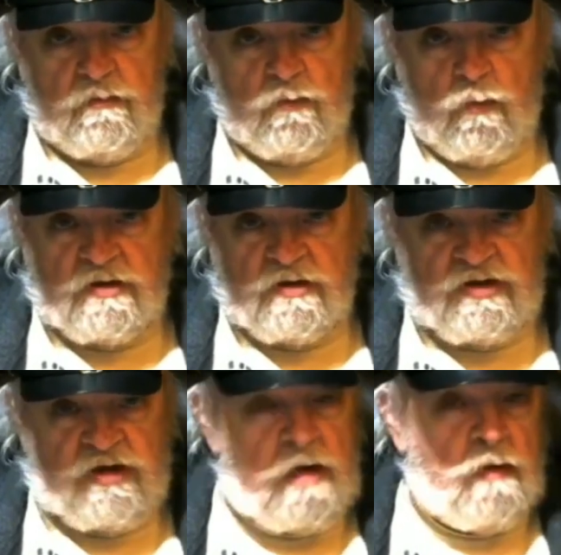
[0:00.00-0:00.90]
once
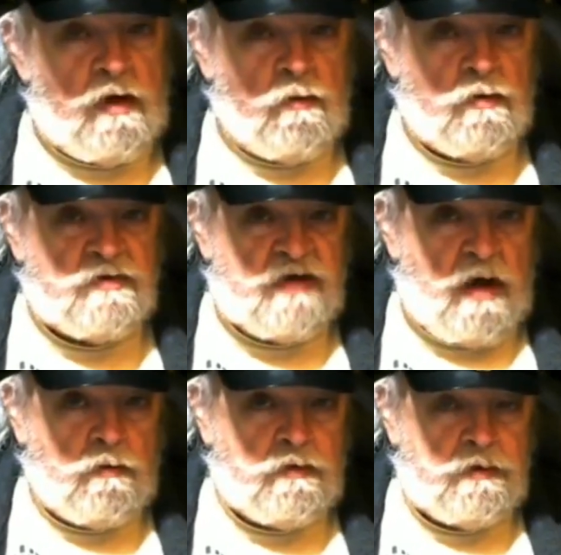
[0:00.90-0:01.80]
chainmail was
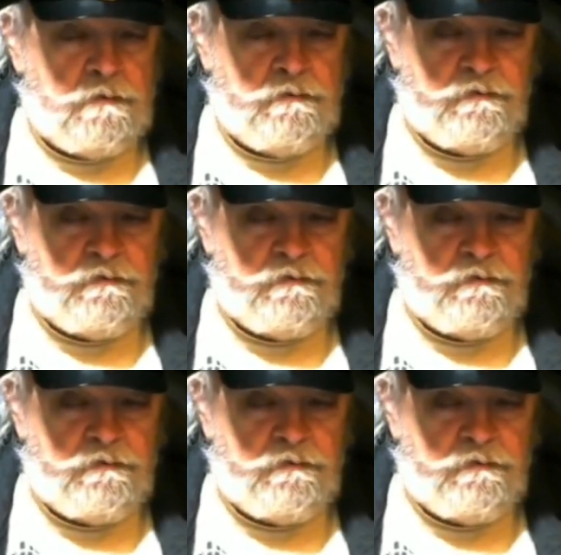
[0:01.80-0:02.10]
out.